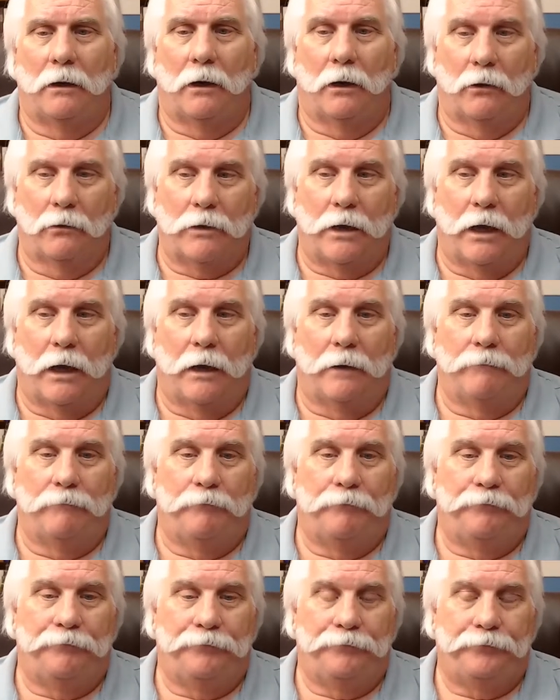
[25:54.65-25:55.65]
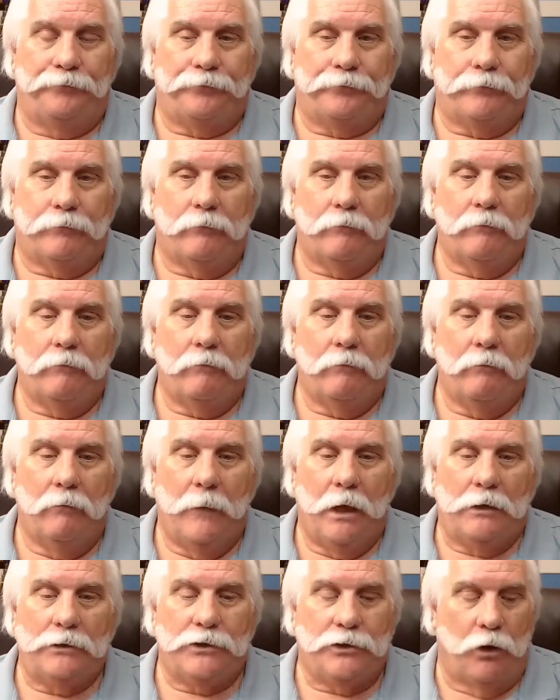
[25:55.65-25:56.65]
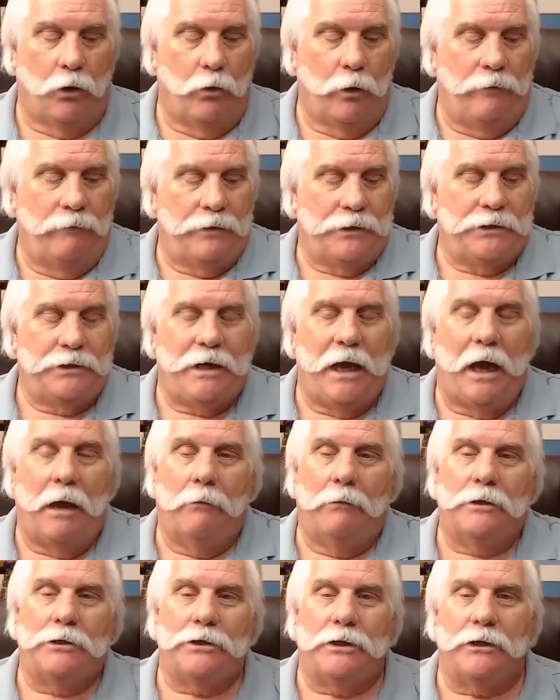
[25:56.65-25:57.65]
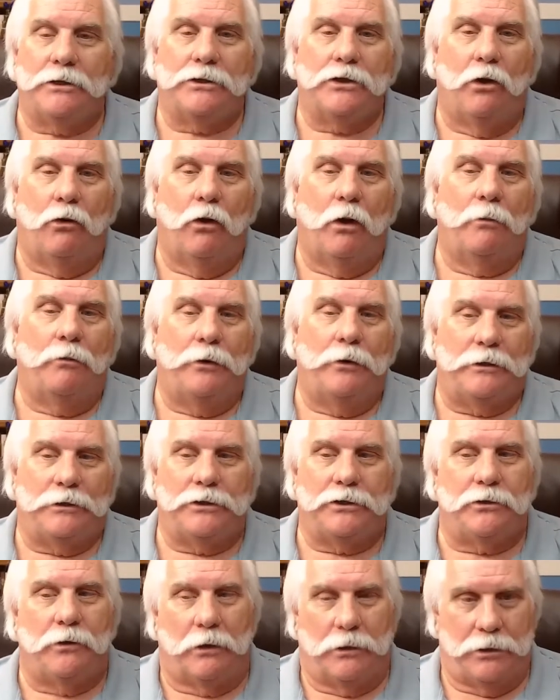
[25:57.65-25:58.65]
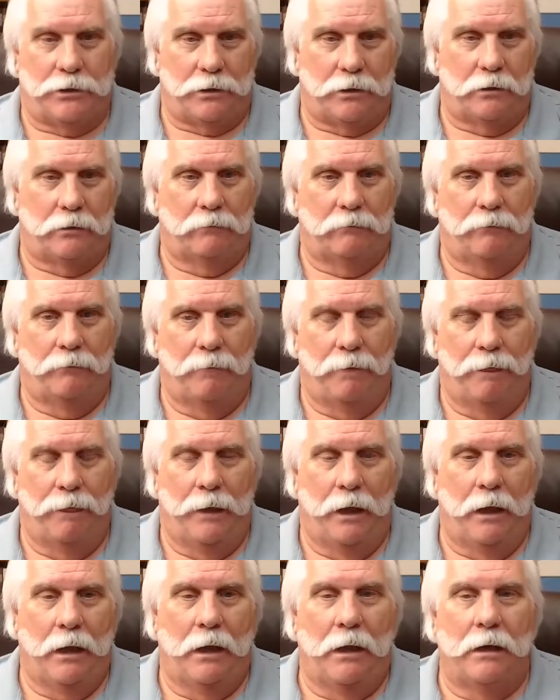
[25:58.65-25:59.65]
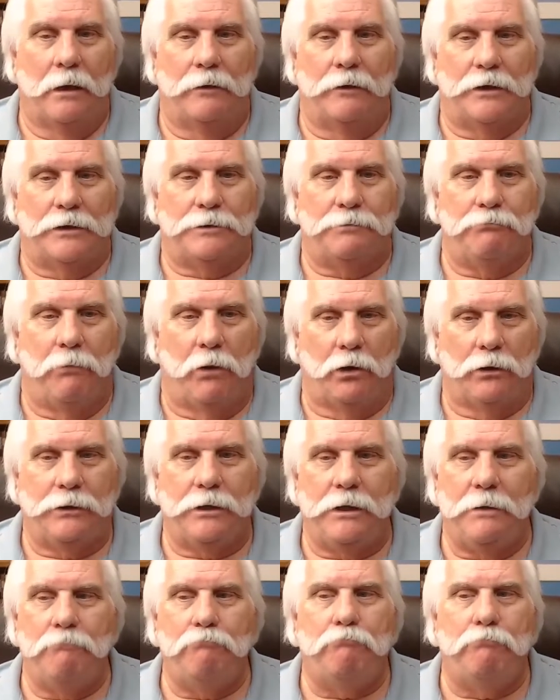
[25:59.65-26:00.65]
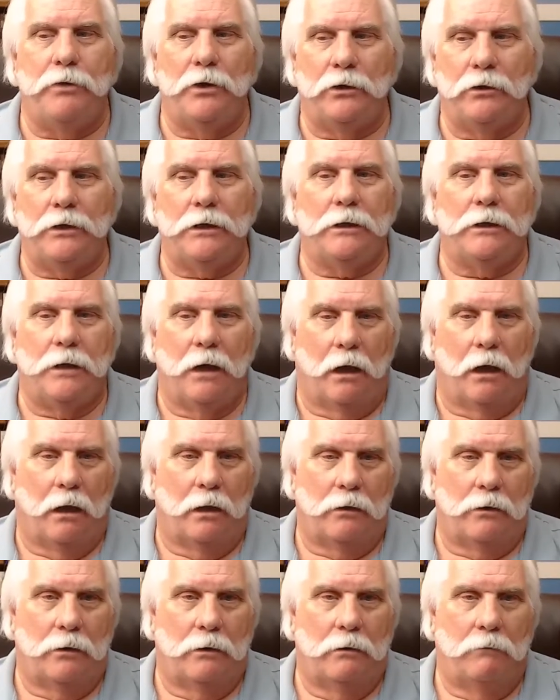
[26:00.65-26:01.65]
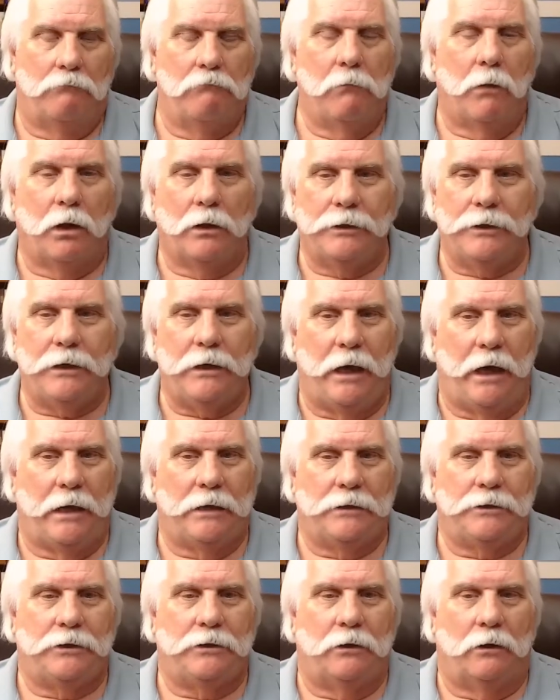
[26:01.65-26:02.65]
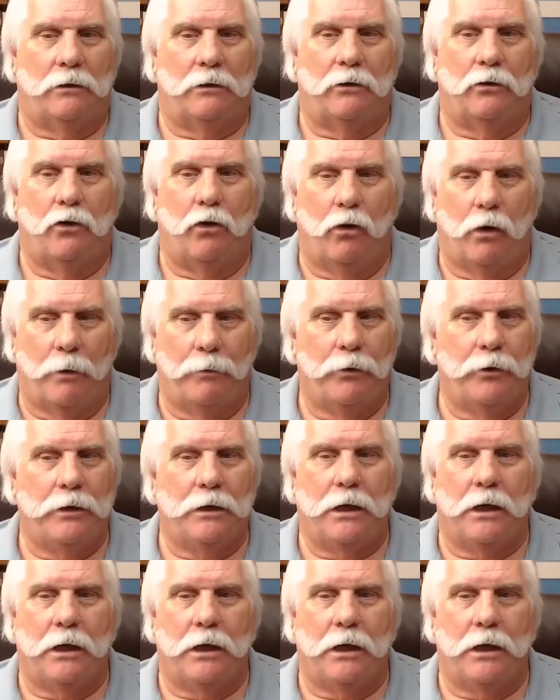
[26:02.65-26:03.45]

Okay, so we've established this corporate structure, this multi-billion-dollar, multinational corporate